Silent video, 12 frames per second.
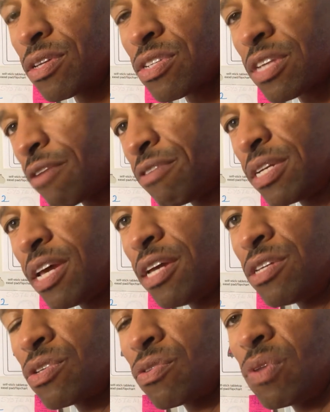7
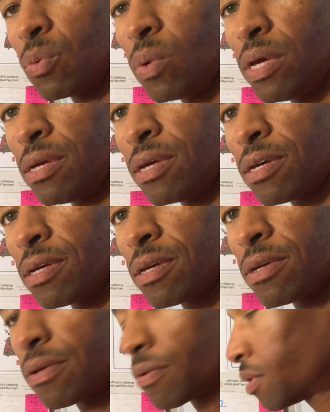days of the week.
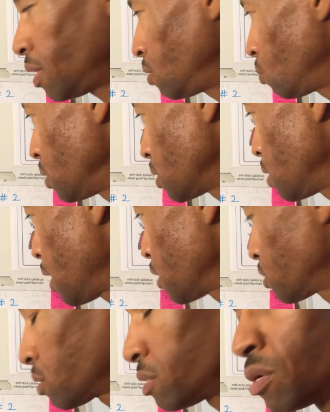Okay, we can
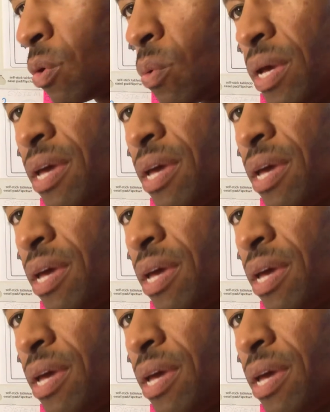actually go